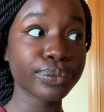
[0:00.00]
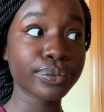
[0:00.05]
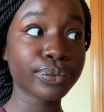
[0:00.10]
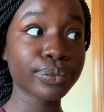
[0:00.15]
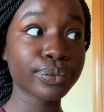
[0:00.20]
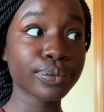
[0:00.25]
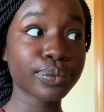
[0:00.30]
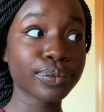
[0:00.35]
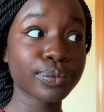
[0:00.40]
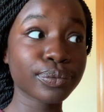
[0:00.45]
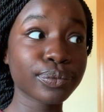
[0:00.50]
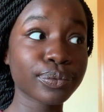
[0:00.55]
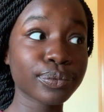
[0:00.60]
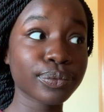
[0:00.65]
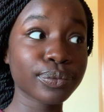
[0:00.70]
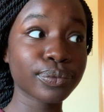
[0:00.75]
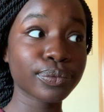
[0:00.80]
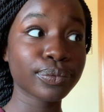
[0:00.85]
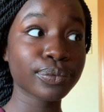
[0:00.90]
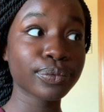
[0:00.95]

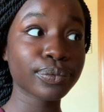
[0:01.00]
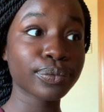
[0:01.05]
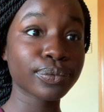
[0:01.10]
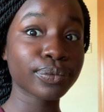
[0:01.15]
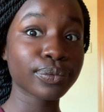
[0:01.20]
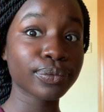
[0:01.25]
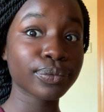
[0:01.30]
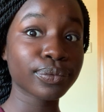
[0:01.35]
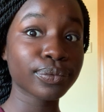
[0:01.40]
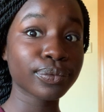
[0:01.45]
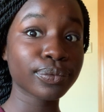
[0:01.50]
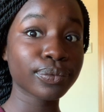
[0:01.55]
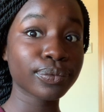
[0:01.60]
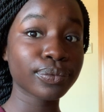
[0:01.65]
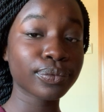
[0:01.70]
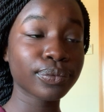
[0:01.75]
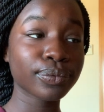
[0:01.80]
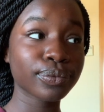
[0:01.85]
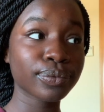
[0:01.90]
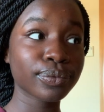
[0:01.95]

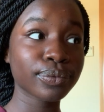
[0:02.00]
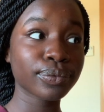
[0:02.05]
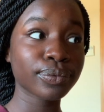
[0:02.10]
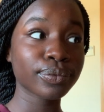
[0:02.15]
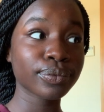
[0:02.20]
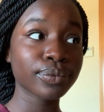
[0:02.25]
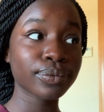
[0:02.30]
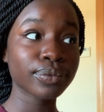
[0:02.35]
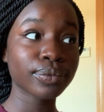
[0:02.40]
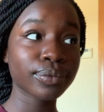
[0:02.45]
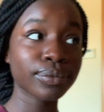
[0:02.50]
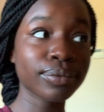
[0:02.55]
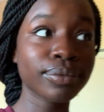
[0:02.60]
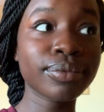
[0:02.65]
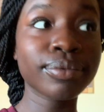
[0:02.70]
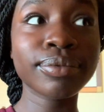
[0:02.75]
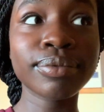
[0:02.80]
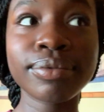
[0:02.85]
Nothing is said.